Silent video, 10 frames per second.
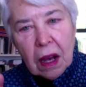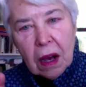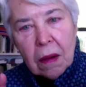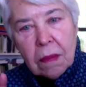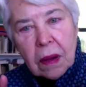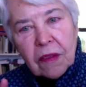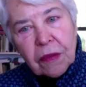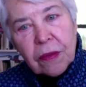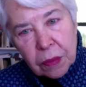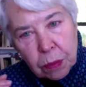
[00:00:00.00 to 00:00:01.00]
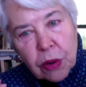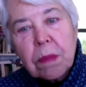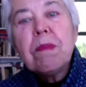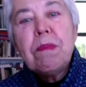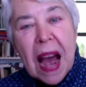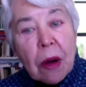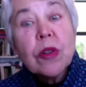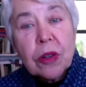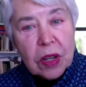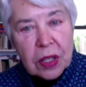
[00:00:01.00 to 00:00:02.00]
um, put
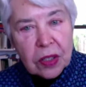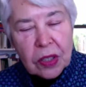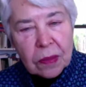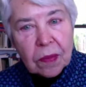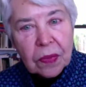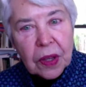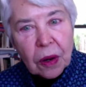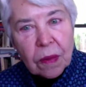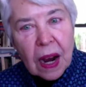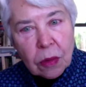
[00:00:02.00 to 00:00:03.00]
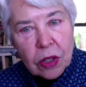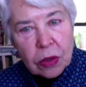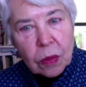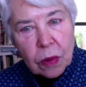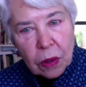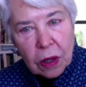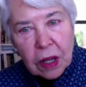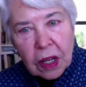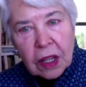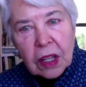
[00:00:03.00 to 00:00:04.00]
boundaries around your work